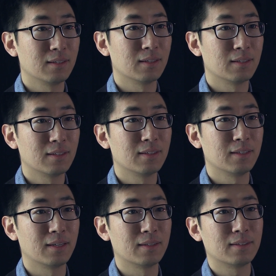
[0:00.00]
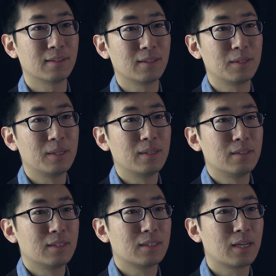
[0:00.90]
Okay. Yeah. Okay.
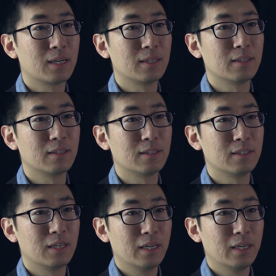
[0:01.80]
And evacuation.